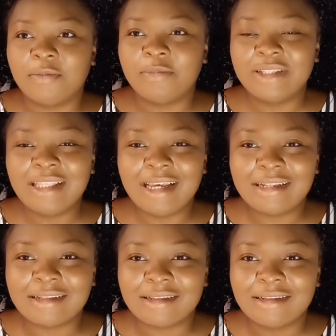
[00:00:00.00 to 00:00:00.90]
But
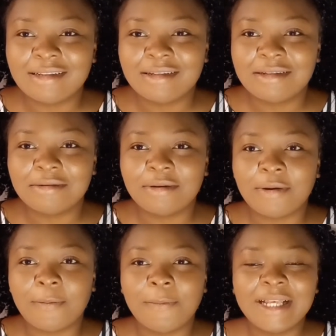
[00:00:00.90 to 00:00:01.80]
then
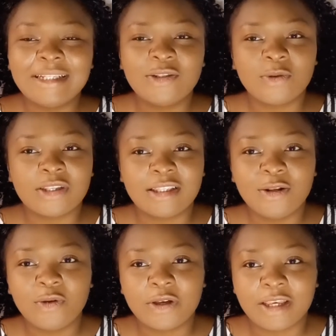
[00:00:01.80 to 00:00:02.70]
my teeth was
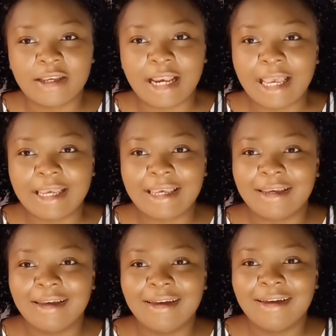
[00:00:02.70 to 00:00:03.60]
still okay. Like,
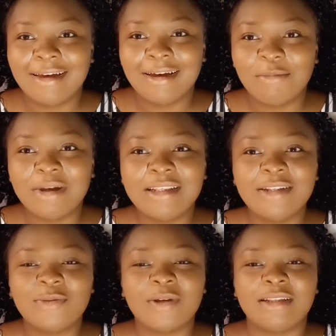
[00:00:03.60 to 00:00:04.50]
my
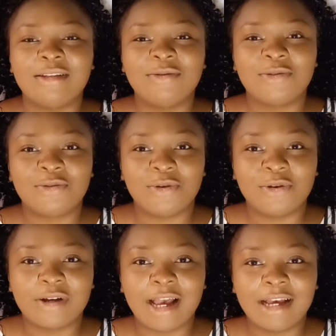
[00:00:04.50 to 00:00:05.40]
teeth were still
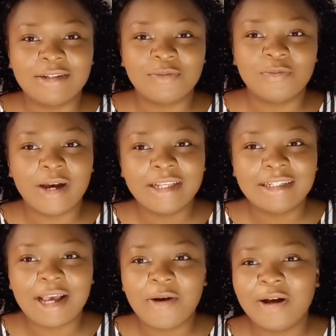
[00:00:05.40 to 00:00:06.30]
strong. And why
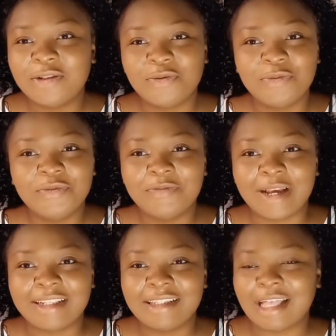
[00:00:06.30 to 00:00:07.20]
did I want to remove
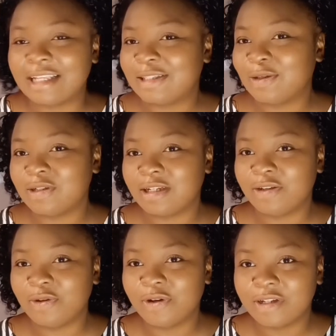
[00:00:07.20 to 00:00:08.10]
my teeth at such a
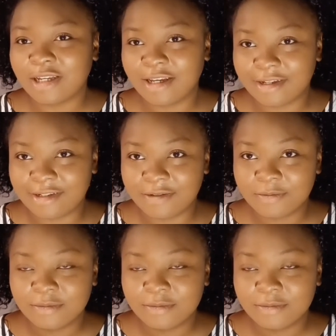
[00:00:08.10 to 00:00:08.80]
young age?